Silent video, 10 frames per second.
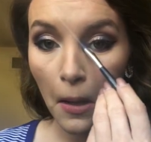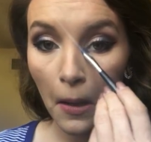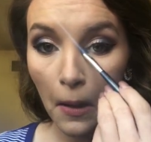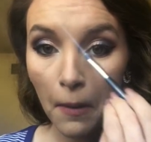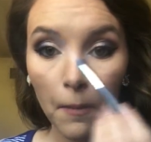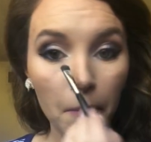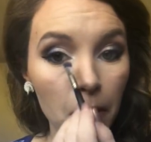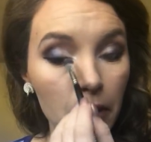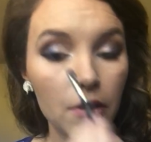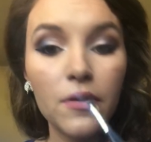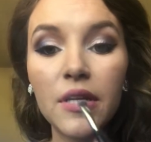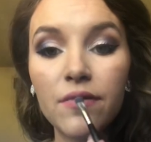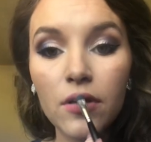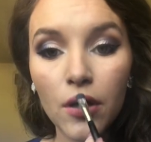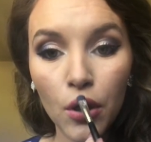You can
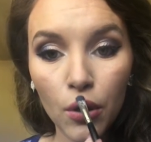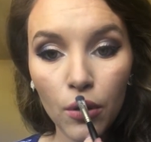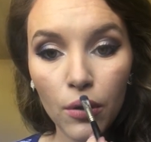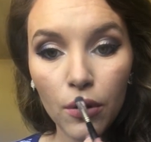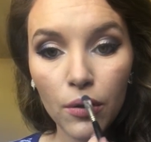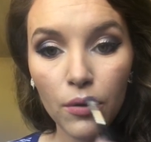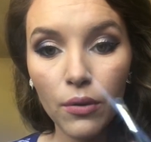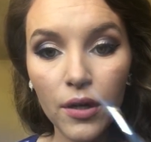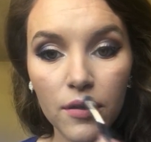even go right